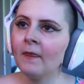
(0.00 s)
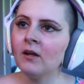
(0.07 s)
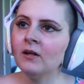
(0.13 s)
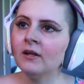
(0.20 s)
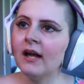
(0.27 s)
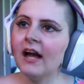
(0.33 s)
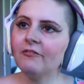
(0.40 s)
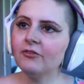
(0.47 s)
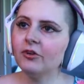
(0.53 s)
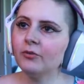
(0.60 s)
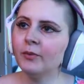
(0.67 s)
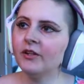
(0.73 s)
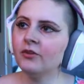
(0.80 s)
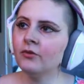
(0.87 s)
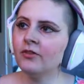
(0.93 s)
After
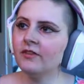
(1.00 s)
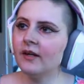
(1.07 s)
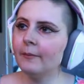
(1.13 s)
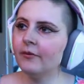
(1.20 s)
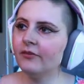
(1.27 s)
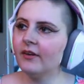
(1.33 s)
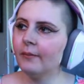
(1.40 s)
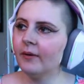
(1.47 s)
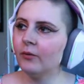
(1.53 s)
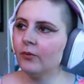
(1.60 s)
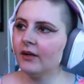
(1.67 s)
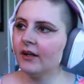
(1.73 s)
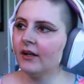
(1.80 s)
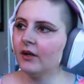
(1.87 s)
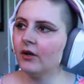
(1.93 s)
we do the double summon, we're
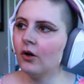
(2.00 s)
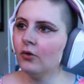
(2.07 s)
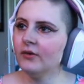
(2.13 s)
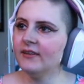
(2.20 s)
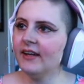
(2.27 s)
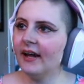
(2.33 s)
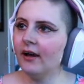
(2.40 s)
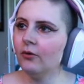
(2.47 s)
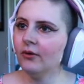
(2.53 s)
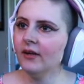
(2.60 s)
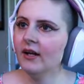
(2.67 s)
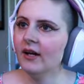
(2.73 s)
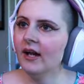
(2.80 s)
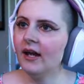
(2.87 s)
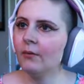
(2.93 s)
going to go down
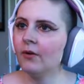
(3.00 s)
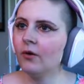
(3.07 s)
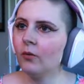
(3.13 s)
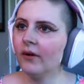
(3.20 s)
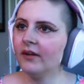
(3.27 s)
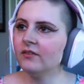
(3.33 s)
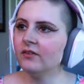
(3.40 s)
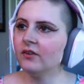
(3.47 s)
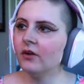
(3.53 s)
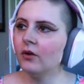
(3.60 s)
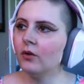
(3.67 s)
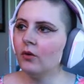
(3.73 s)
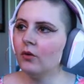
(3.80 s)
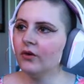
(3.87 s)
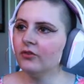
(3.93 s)
and we're going to
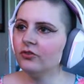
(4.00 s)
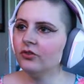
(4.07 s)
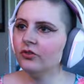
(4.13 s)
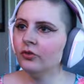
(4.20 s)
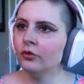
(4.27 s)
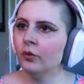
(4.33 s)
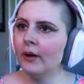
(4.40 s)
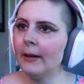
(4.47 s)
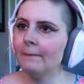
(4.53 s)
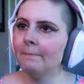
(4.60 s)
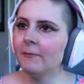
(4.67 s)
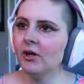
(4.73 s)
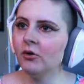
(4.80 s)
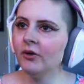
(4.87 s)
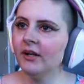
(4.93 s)
go to
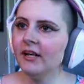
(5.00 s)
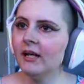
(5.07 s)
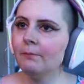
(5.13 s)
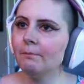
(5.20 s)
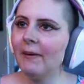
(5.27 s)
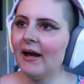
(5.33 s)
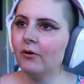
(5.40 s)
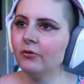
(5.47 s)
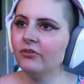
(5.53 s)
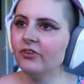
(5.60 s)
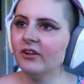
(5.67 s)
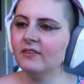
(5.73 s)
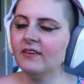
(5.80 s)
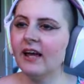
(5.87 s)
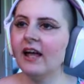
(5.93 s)
immunity, bounce,
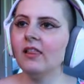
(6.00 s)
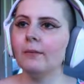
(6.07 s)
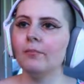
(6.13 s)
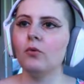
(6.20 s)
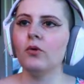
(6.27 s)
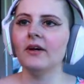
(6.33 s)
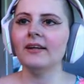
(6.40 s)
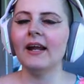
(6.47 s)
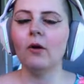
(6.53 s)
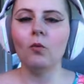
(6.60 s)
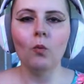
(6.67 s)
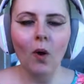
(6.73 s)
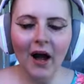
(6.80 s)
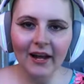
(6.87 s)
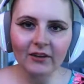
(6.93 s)
and teleport. Now,
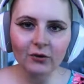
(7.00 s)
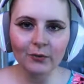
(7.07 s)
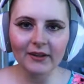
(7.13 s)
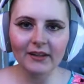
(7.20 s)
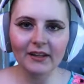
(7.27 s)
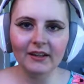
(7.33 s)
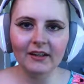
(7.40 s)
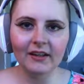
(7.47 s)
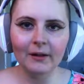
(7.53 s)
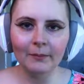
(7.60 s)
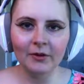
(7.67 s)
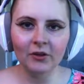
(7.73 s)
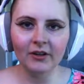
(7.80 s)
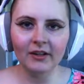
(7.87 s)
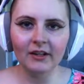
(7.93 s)
why do we need an
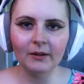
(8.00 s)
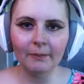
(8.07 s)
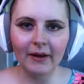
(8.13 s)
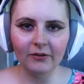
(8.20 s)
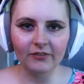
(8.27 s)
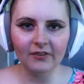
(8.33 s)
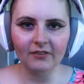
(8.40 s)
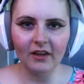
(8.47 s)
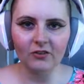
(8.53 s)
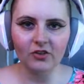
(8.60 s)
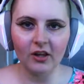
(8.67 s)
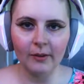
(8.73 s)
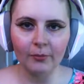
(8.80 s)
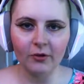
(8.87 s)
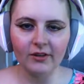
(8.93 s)
immunity to bouncing /
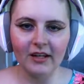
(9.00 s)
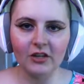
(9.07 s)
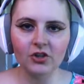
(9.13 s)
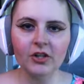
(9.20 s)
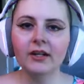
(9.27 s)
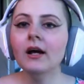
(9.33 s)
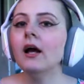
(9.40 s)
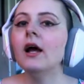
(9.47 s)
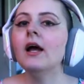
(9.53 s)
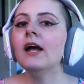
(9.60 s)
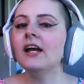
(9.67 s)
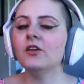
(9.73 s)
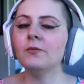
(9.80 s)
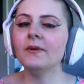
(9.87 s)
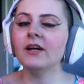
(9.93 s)
teleportation?
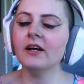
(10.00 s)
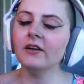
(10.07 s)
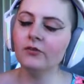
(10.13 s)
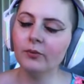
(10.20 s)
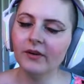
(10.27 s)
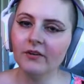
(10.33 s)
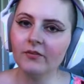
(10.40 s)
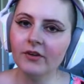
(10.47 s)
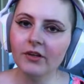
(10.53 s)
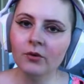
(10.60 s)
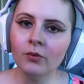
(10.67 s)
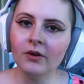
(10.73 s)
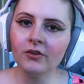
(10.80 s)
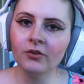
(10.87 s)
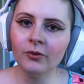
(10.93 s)
It's because whenever you
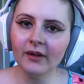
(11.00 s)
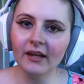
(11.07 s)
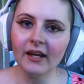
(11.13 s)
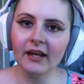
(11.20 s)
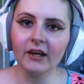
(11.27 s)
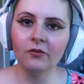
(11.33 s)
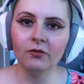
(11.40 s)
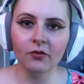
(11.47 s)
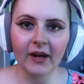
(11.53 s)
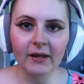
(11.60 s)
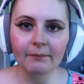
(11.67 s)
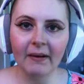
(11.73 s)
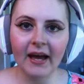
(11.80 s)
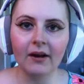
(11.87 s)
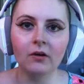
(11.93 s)
are doing a raid
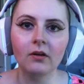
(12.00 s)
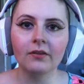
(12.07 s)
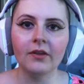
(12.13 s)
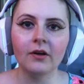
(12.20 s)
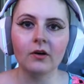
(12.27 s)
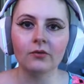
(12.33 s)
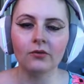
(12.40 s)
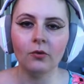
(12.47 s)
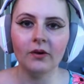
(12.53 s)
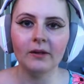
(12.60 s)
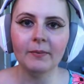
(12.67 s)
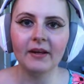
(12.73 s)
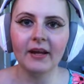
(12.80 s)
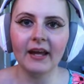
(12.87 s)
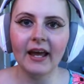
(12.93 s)
battle, there is going to
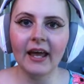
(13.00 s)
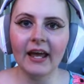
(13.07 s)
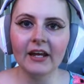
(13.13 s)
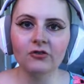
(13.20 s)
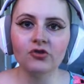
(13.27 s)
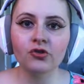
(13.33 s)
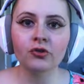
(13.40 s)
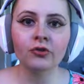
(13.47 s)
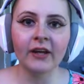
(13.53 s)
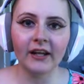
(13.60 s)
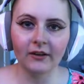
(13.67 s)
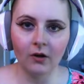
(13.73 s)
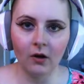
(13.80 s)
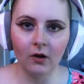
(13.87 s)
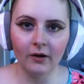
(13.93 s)
be a Hey True
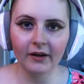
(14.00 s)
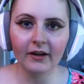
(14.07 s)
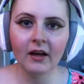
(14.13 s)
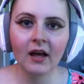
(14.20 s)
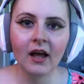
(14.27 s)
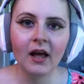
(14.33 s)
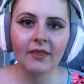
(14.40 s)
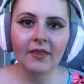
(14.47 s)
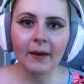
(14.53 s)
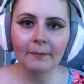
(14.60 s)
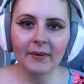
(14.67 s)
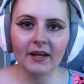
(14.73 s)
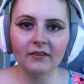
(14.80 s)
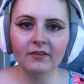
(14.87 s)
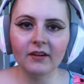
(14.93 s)
Nade card that
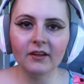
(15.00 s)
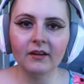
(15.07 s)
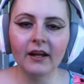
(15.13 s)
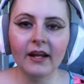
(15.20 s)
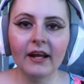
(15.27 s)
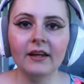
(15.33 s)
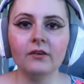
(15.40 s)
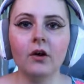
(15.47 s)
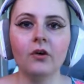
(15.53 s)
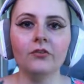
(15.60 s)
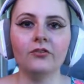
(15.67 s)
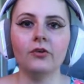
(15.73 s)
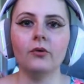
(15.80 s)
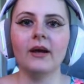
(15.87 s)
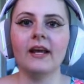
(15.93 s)
makes it, and
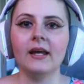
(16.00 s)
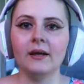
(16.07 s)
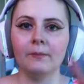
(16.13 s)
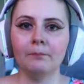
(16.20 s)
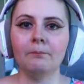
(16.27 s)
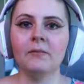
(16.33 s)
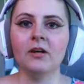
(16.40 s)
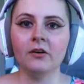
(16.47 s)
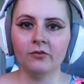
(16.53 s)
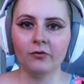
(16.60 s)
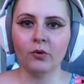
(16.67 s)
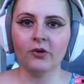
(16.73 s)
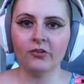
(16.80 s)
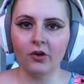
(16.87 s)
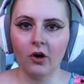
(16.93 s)
also a Mirror
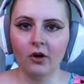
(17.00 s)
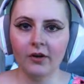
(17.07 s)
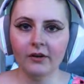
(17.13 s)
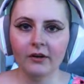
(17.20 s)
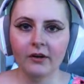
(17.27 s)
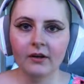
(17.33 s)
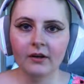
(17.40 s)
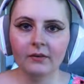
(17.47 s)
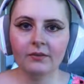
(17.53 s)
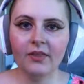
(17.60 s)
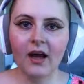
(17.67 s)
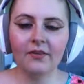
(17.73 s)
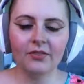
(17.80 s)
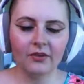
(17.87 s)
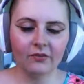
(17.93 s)
Force card.
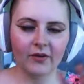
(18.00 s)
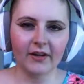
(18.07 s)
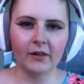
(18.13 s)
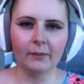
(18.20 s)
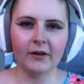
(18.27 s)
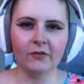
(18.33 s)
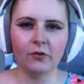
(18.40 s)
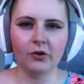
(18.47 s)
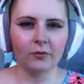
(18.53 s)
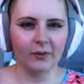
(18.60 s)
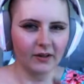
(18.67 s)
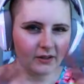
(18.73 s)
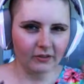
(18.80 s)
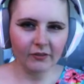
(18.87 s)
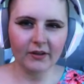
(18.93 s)
Not the regular Mirror Force, but
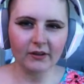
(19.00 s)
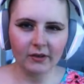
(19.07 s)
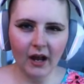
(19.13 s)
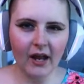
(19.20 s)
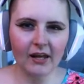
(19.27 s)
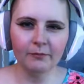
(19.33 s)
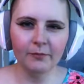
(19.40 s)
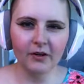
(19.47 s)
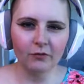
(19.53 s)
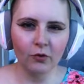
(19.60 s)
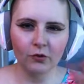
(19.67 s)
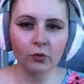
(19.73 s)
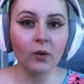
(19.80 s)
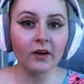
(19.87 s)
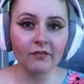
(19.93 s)
a different kind
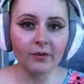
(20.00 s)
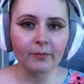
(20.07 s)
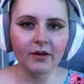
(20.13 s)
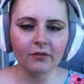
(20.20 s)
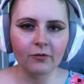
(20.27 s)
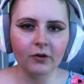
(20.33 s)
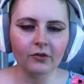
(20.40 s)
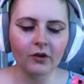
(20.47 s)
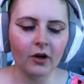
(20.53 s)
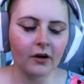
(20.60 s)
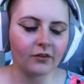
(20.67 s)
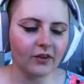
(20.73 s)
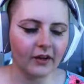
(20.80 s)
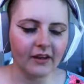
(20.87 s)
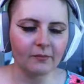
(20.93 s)
Force. One of the Mirror Force
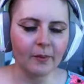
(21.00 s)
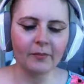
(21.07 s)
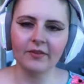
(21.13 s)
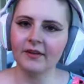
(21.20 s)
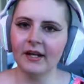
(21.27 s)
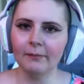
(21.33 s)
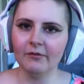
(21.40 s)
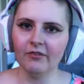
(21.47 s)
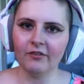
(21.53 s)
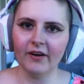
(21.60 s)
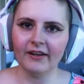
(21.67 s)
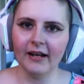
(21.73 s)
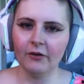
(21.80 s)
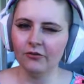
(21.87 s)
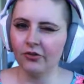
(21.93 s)
cards. I can't remember the name of it right
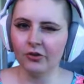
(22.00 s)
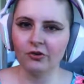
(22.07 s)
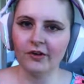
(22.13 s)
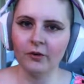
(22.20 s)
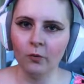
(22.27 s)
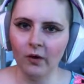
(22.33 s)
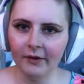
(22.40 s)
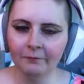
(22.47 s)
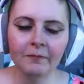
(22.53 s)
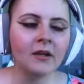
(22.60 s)
now. It's the green one.